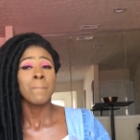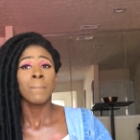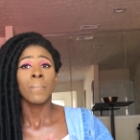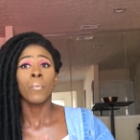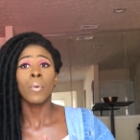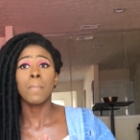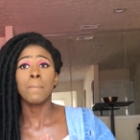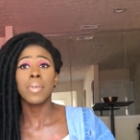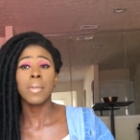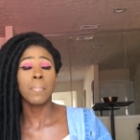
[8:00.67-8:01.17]

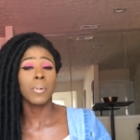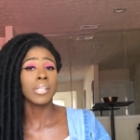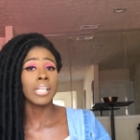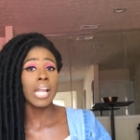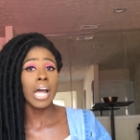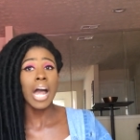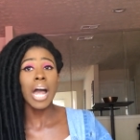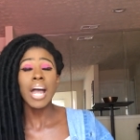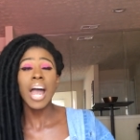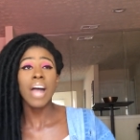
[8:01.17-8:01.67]
with people that
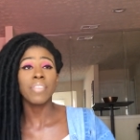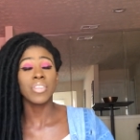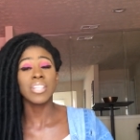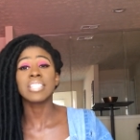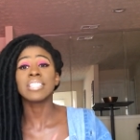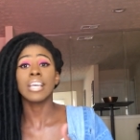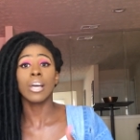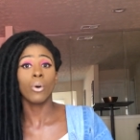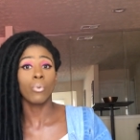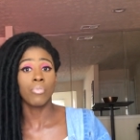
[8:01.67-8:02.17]
I have to
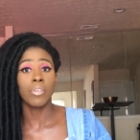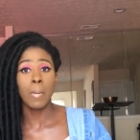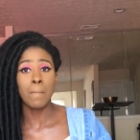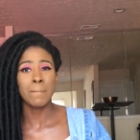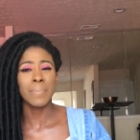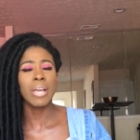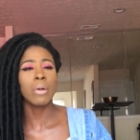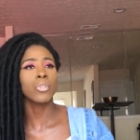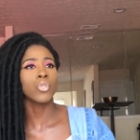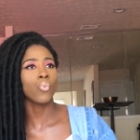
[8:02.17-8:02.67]
tell them.
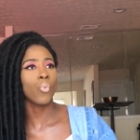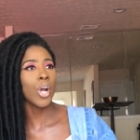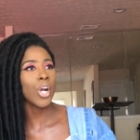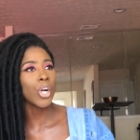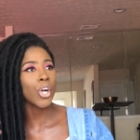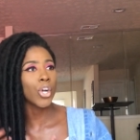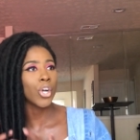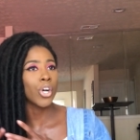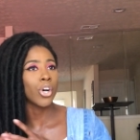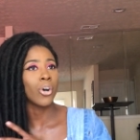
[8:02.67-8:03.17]
It was one
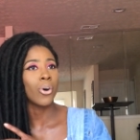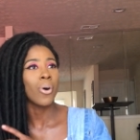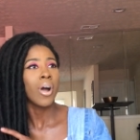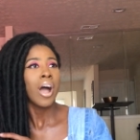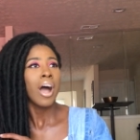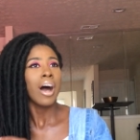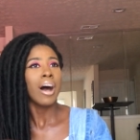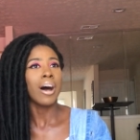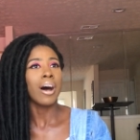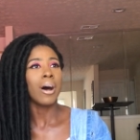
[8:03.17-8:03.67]
girl
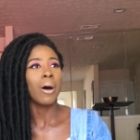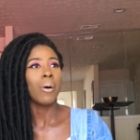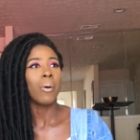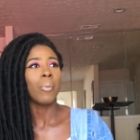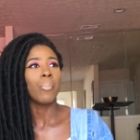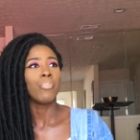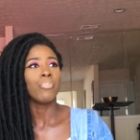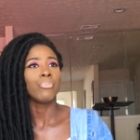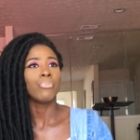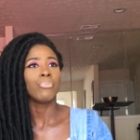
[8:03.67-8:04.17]

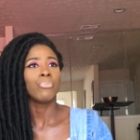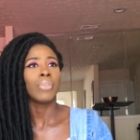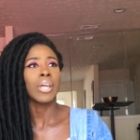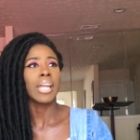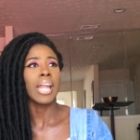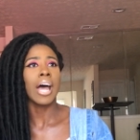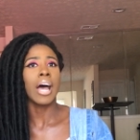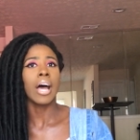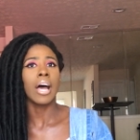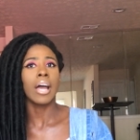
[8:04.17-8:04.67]

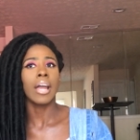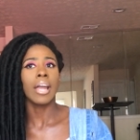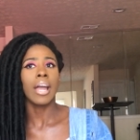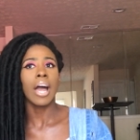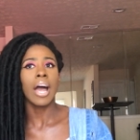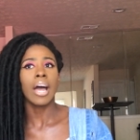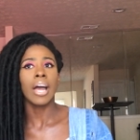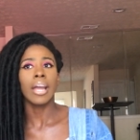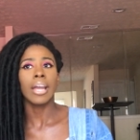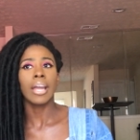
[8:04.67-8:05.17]
that
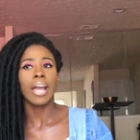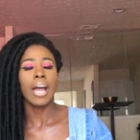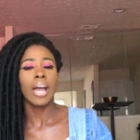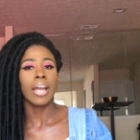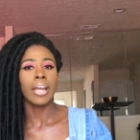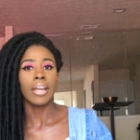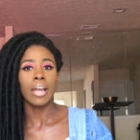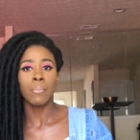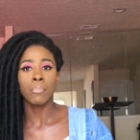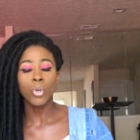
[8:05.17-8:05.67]

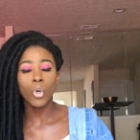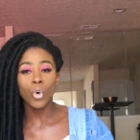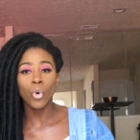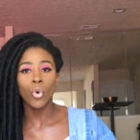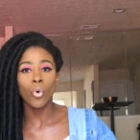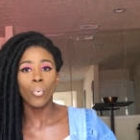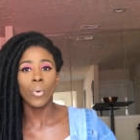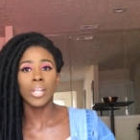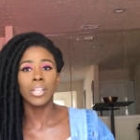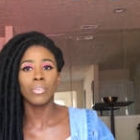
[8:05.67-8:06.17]
I am
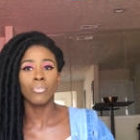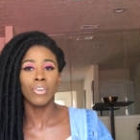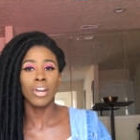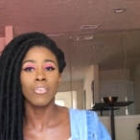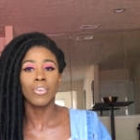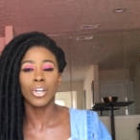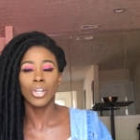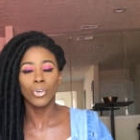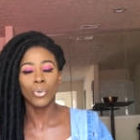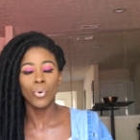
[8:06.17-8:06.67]
cool with,
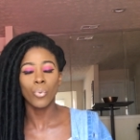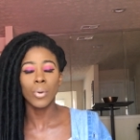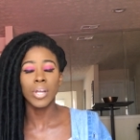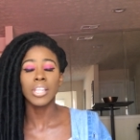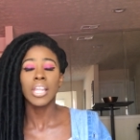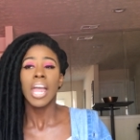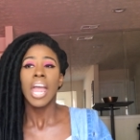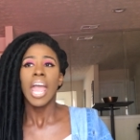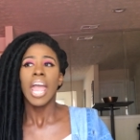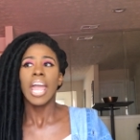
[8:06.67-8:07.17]
very cool
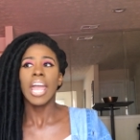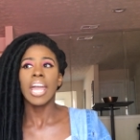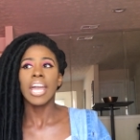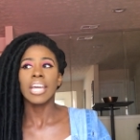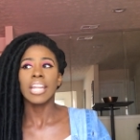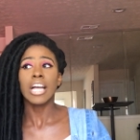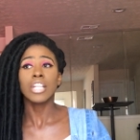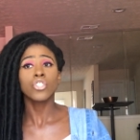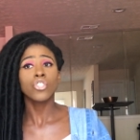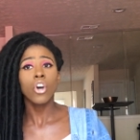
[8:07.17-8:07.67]
with.
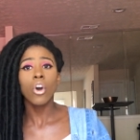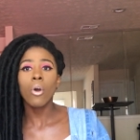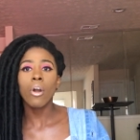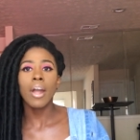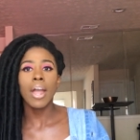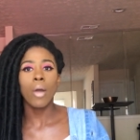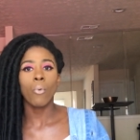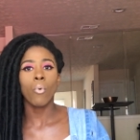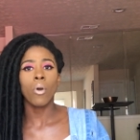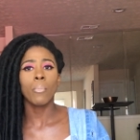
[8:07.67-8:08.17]
And I told her
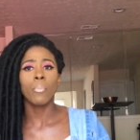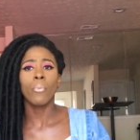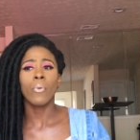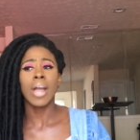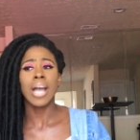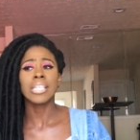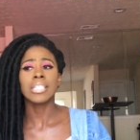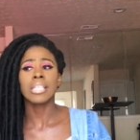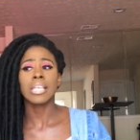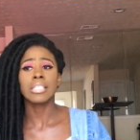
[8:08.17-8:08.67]
at one
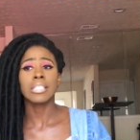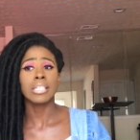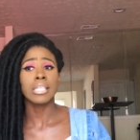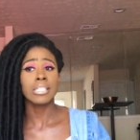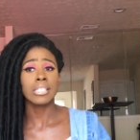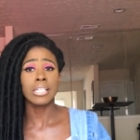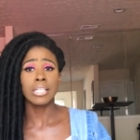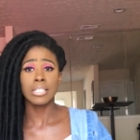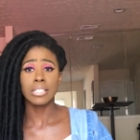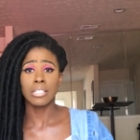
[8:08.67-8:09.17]
point, I said,
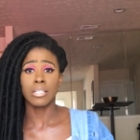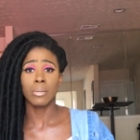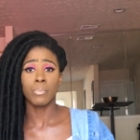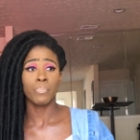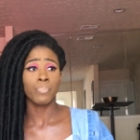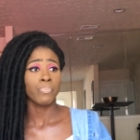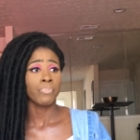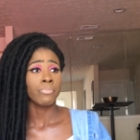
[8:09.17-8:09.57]
sis, listen,